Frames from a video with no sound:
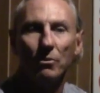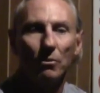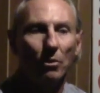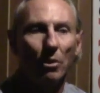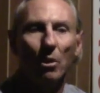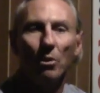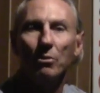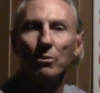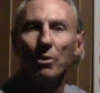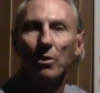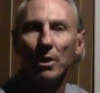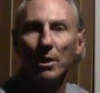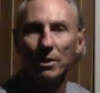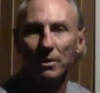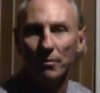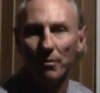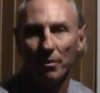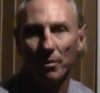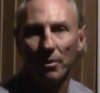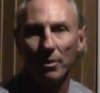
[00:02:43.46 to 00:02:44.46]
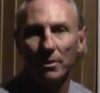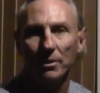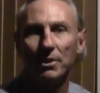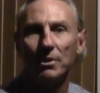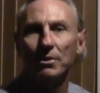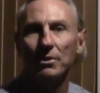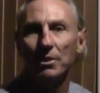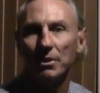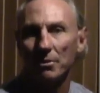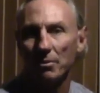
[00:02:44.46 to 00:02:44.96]
Low noise floors
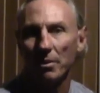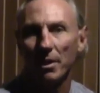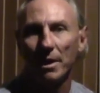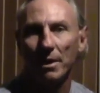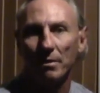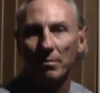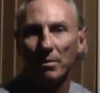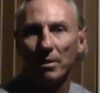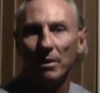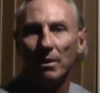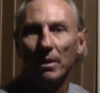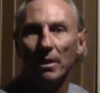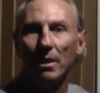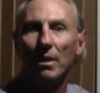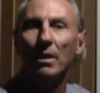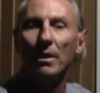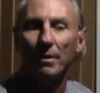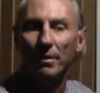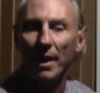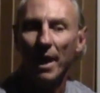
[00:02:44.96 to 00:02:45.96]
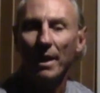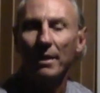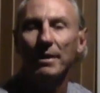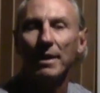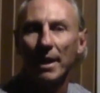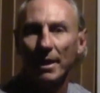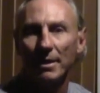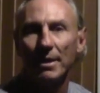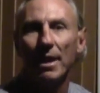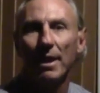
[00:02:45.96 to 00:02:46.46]
is incredible. That
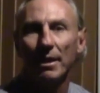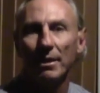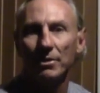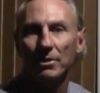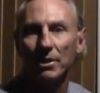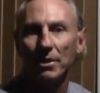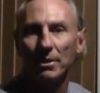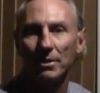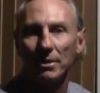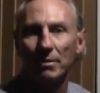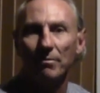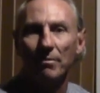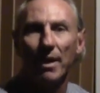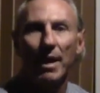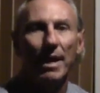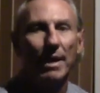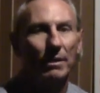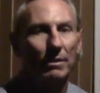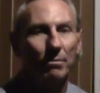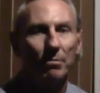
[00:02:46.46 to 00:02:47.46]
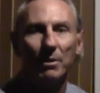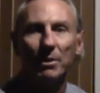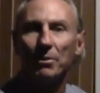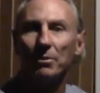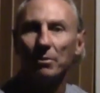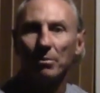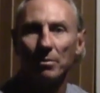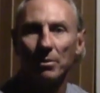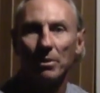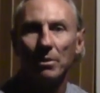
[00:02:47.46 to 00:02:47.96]
technology is advanced, but
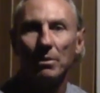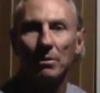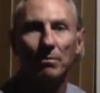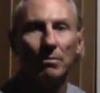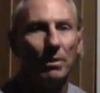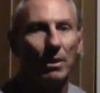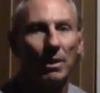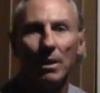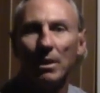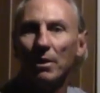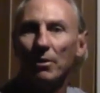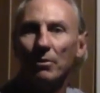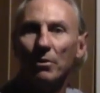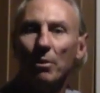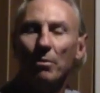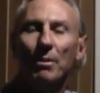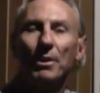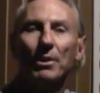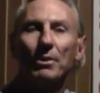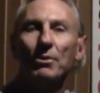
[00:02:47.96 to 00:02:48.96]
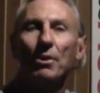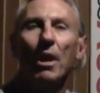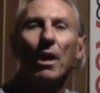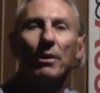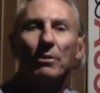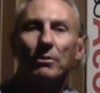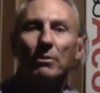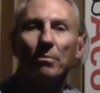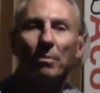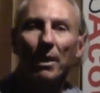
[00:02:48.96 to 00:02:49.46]
the room, nobody
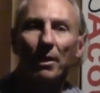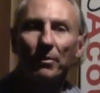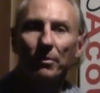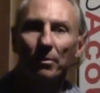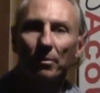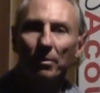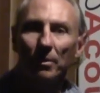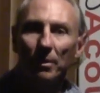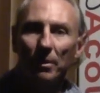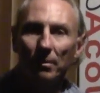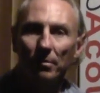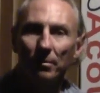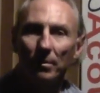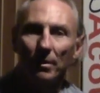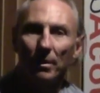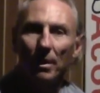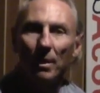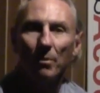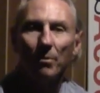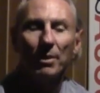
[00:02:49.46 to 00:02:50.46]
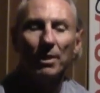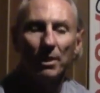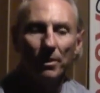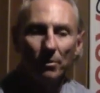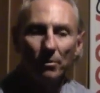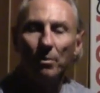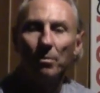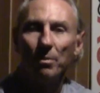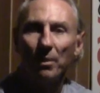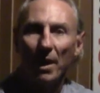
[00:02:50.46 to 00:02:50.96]
talks about the room. We need
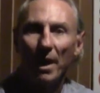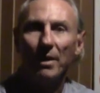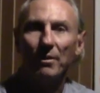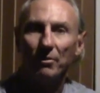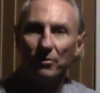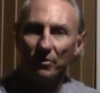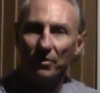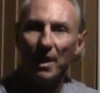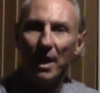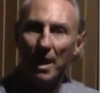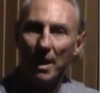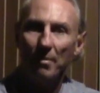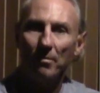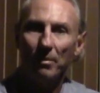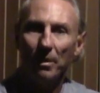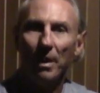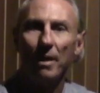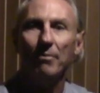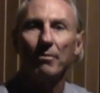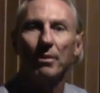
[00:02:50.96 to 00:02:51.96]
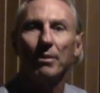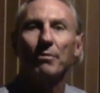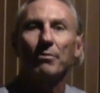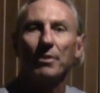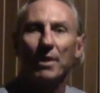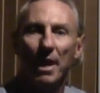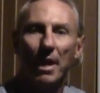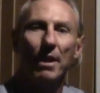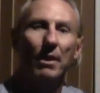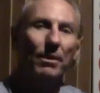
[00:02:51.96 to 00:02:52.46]
to apply the same level
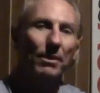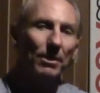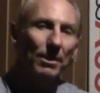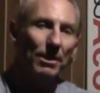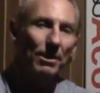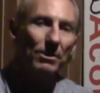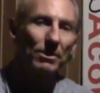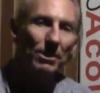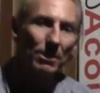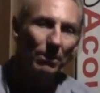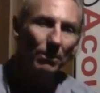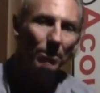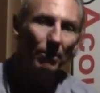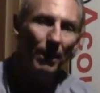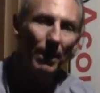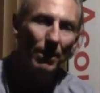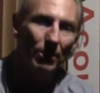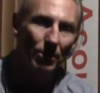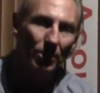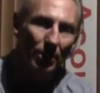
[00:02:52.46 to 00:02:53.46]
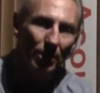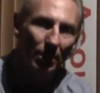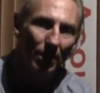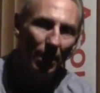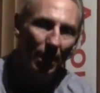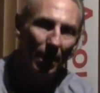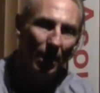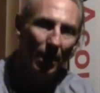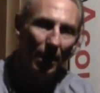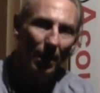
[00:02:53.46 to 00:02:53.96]
of care and
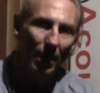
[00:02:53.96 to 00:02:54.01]
consideration